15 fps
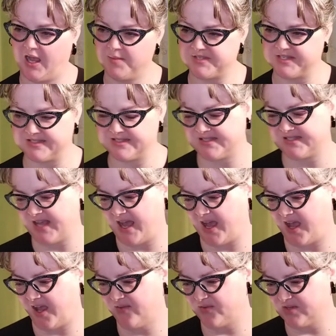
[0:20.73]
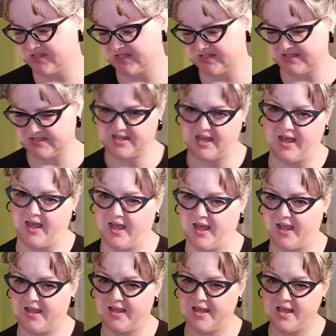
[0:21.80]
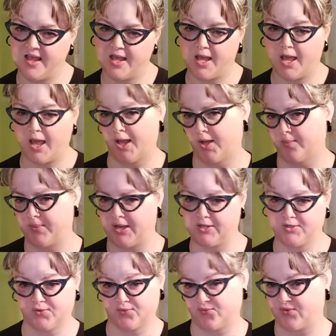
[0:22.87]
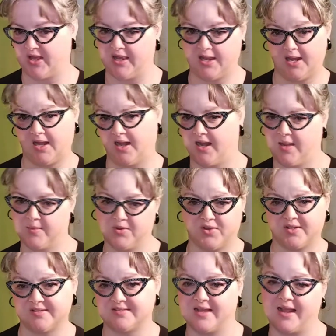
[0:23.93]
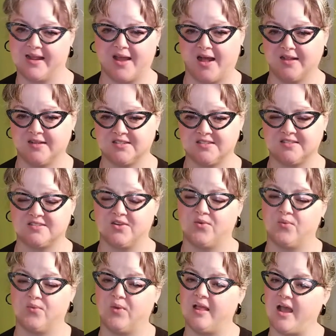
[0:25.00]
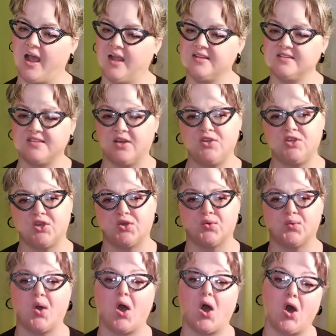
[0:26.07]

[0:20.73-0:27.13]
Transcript: to Psy versus Psy. Help out your friendly neighborhood psychologist while I tell you